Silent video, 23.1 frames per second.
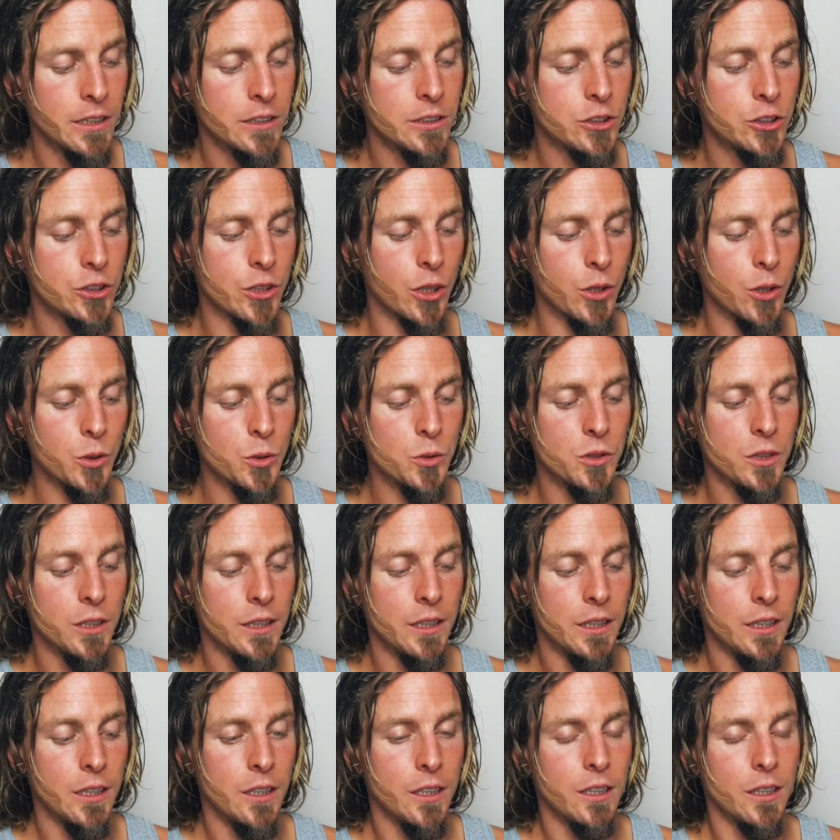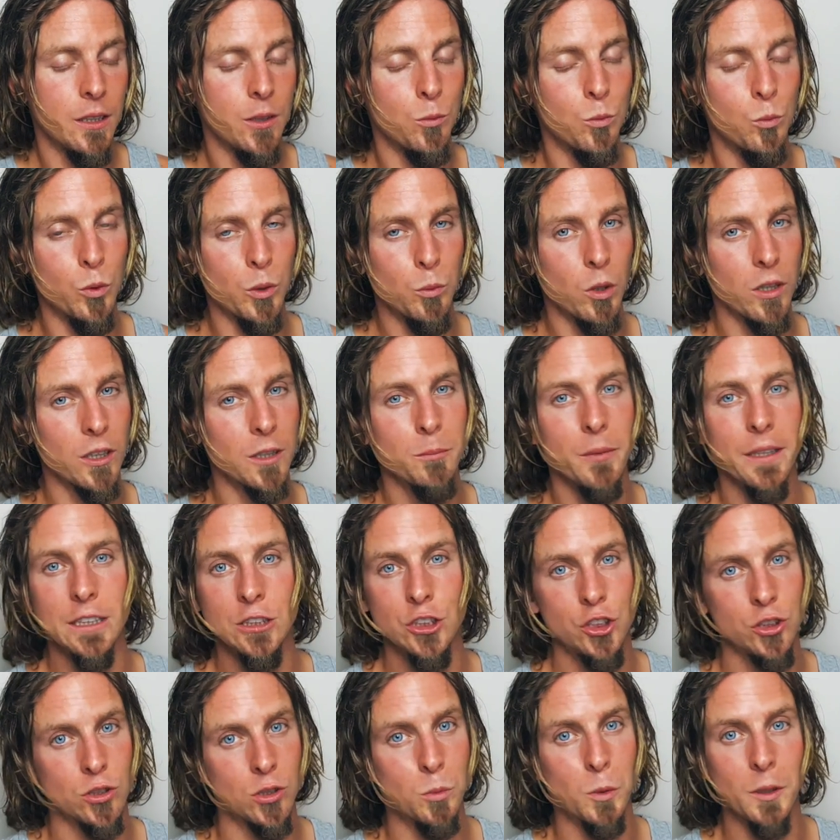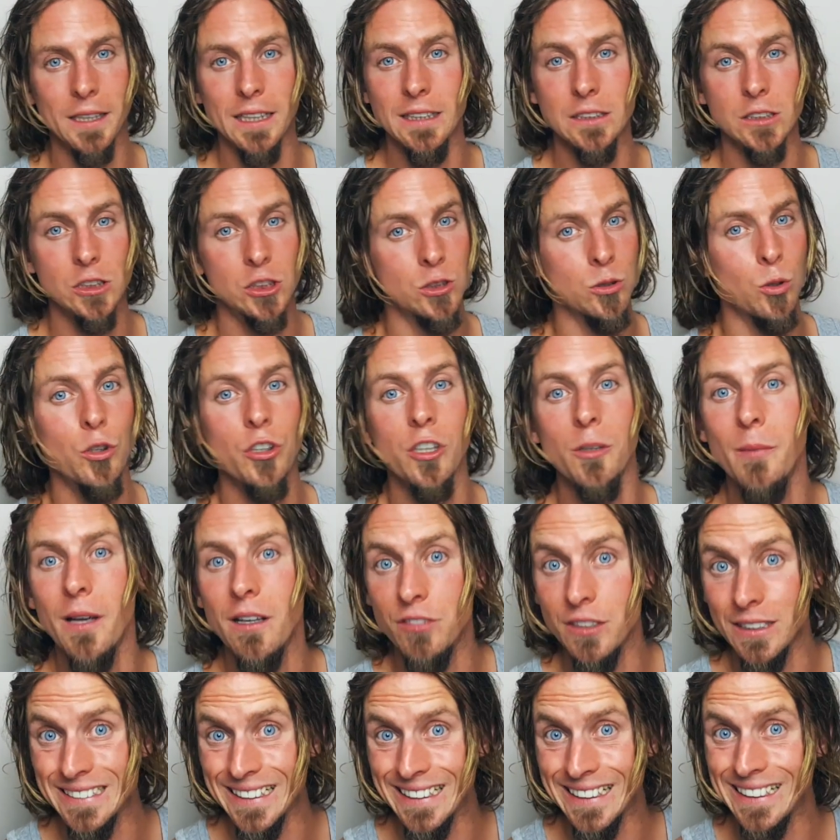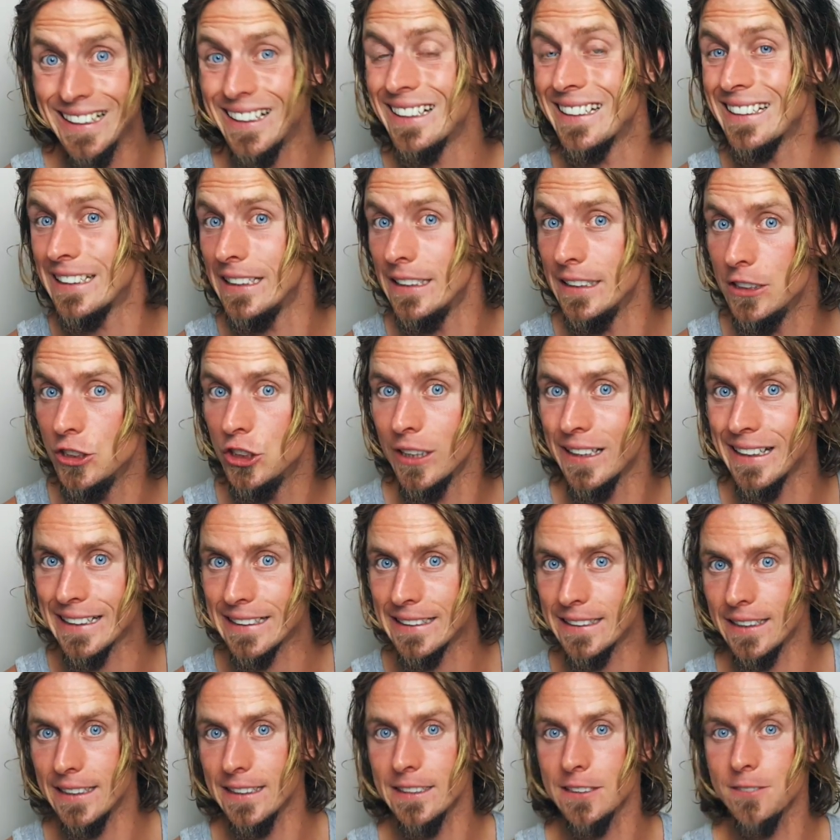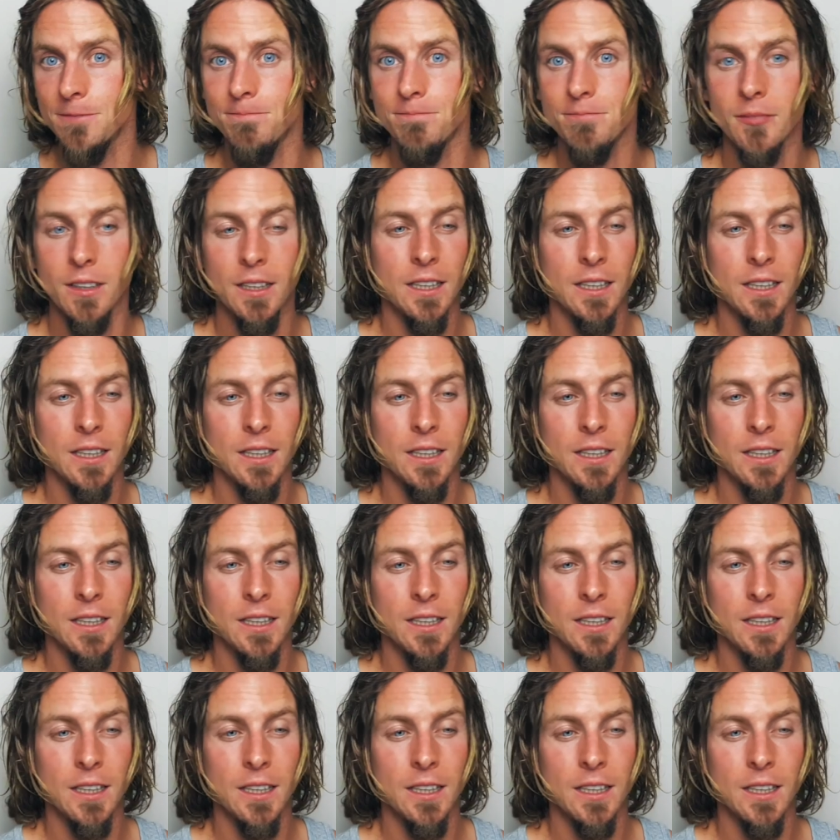so we want to make sure we're getting sodium every day on a ketogenic diet.